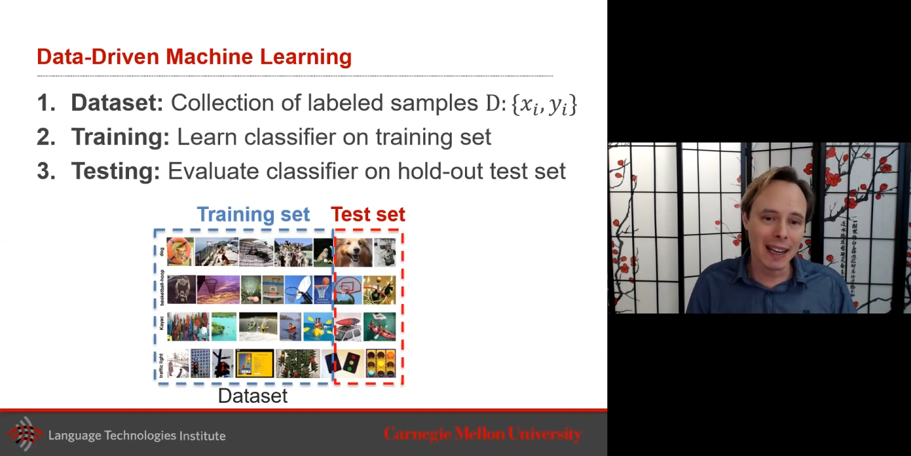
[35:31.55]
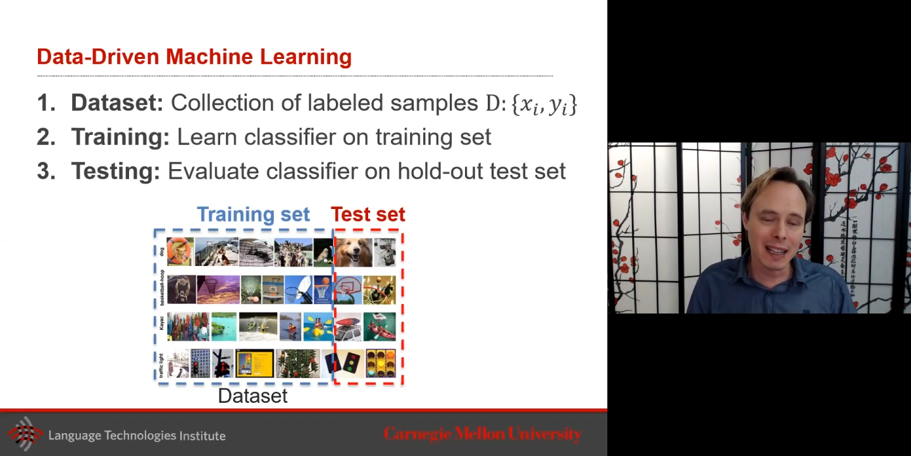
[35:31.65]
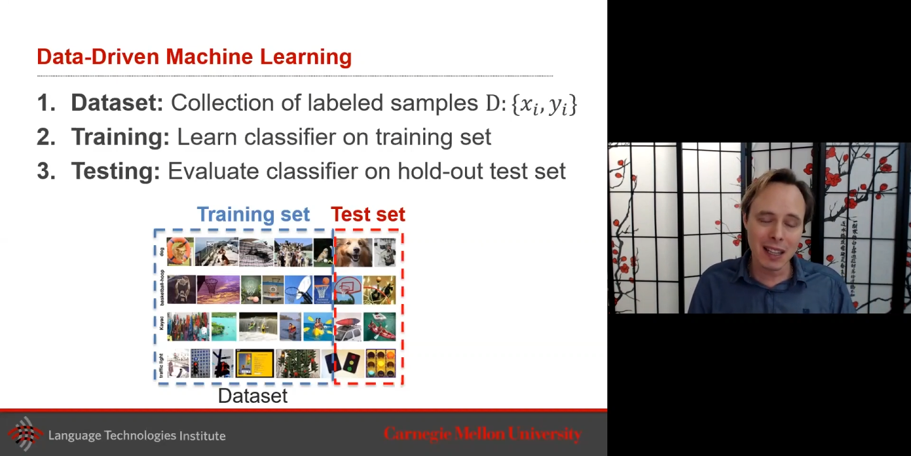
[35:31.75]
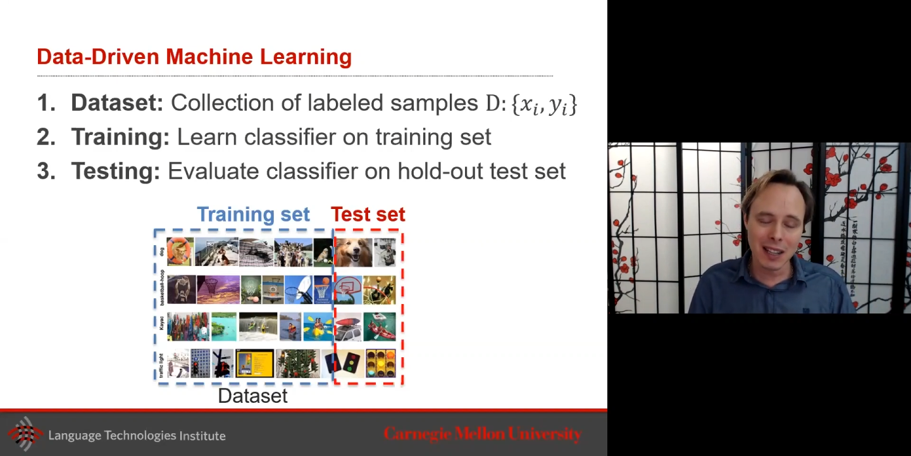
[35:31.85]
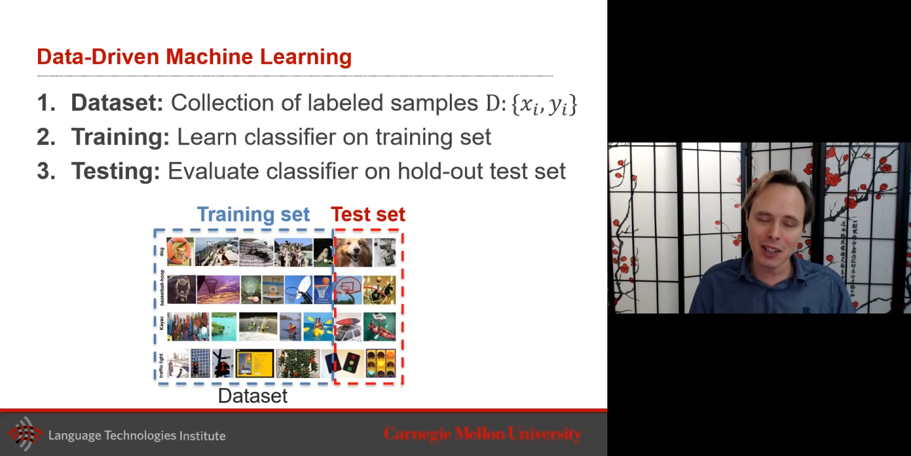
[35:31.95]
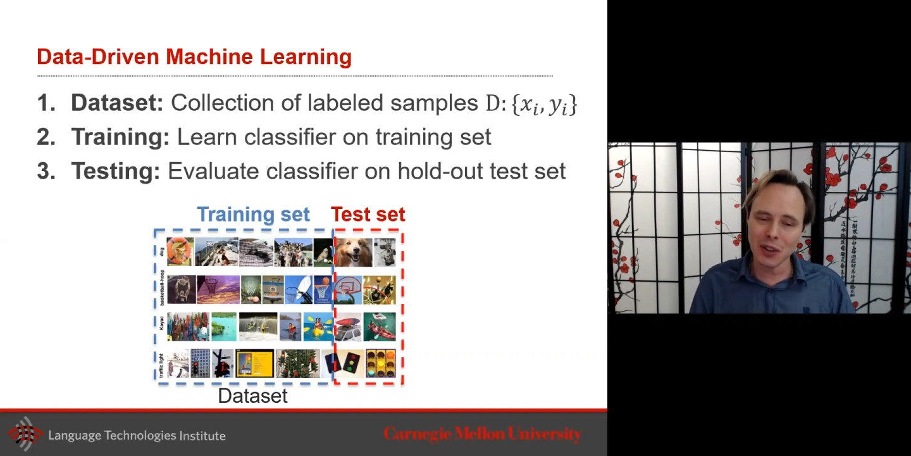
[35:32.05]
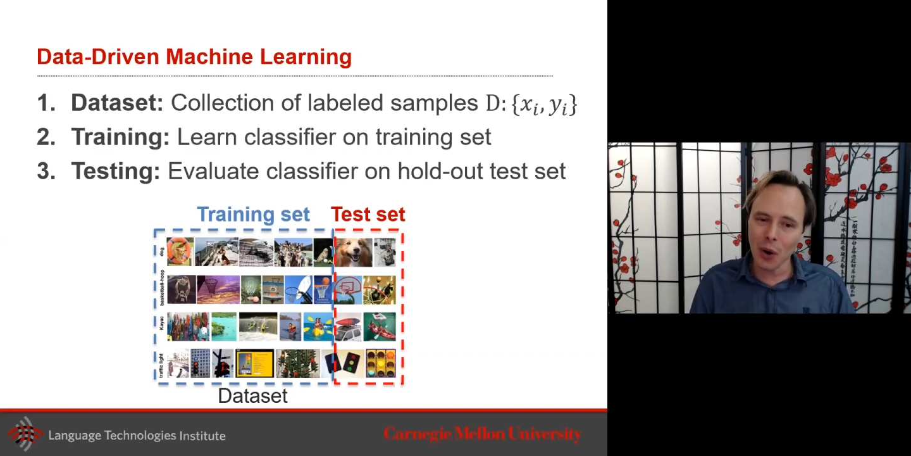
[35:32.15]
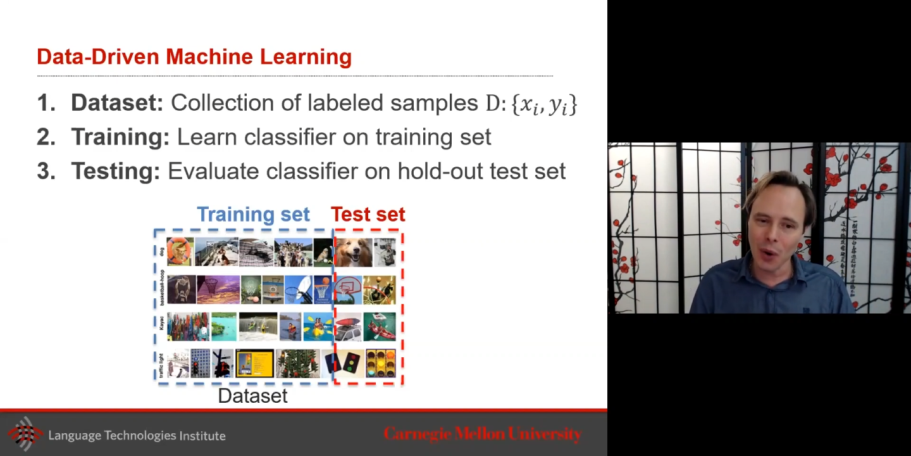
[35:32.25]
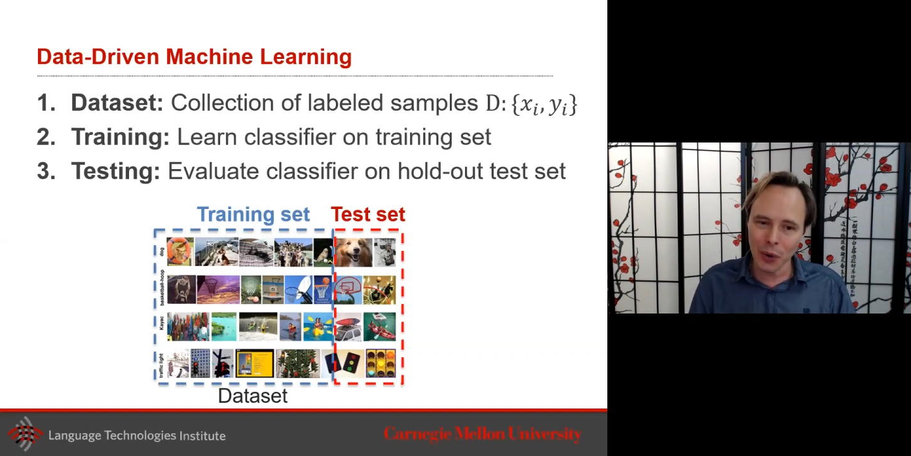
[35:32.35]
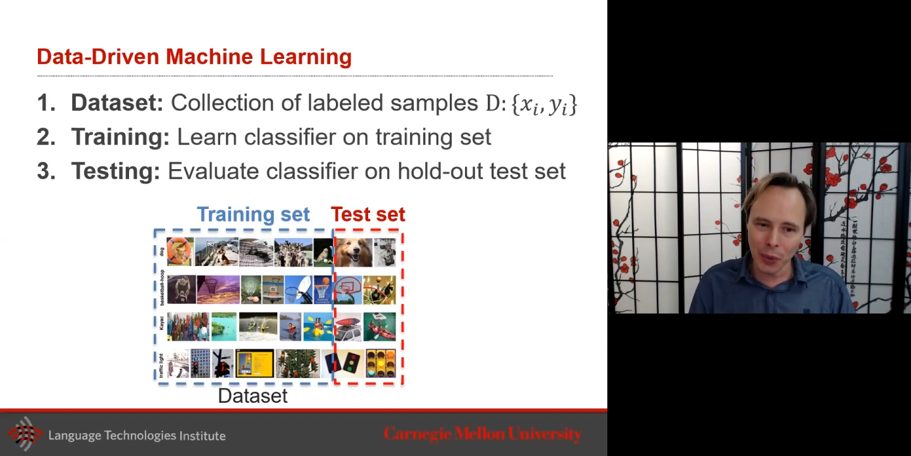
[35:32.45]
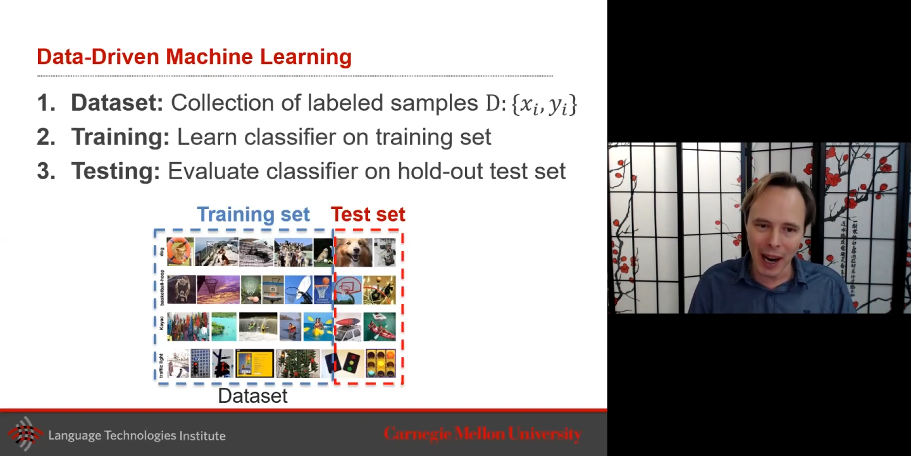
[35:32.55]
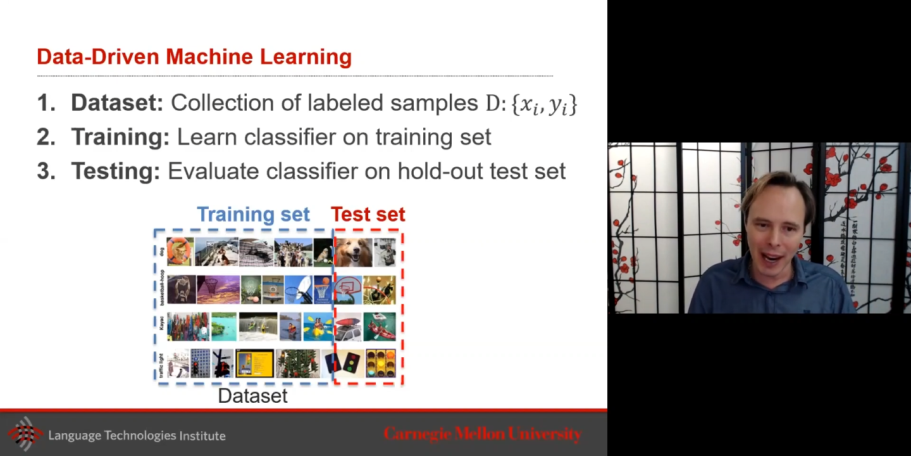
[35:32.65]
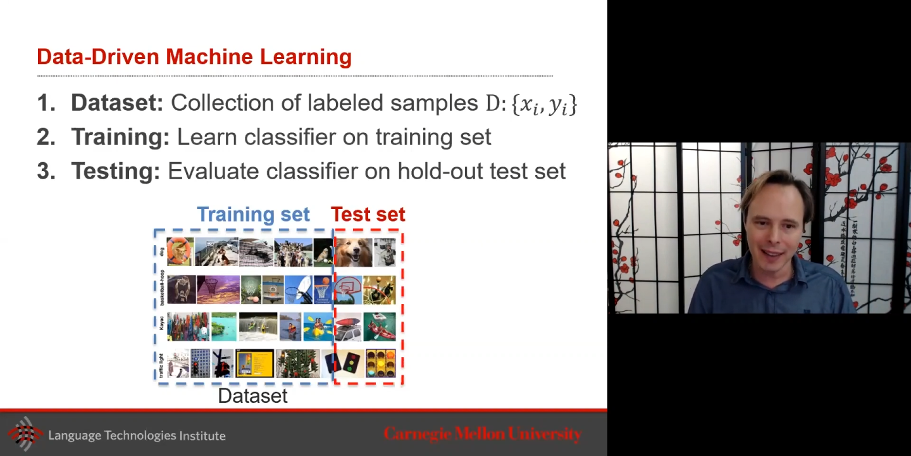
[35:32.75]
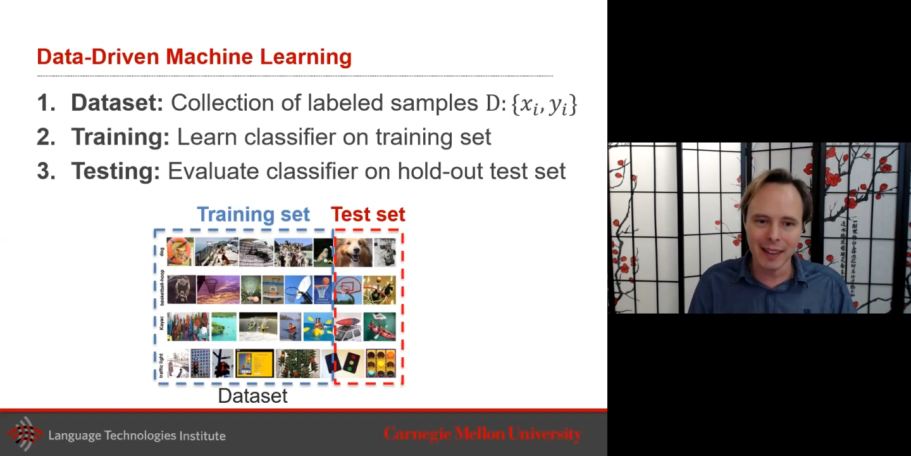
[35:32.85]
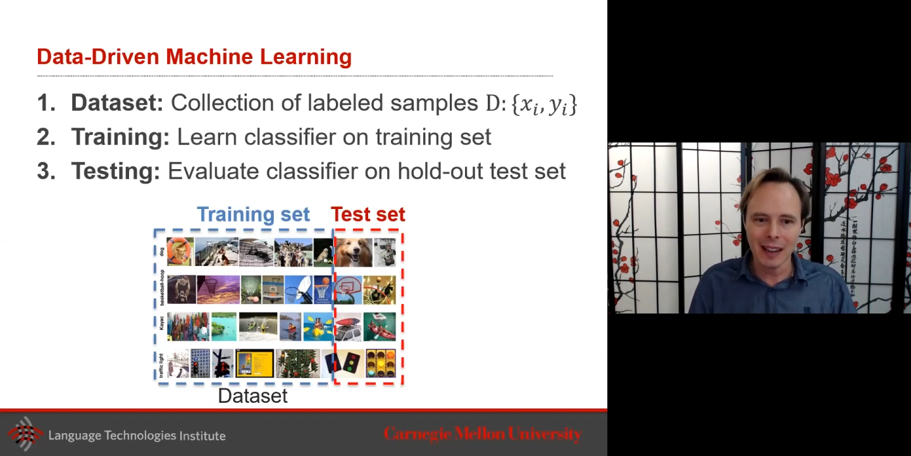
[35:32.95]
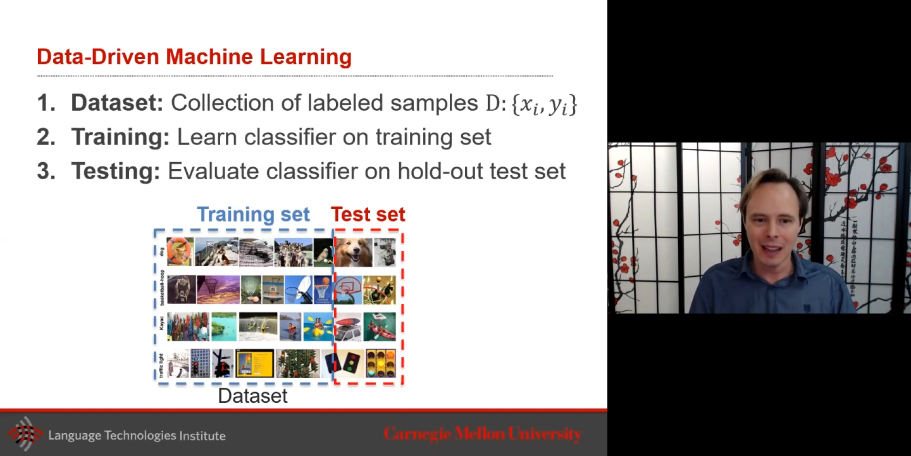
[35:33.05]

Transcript: it's so great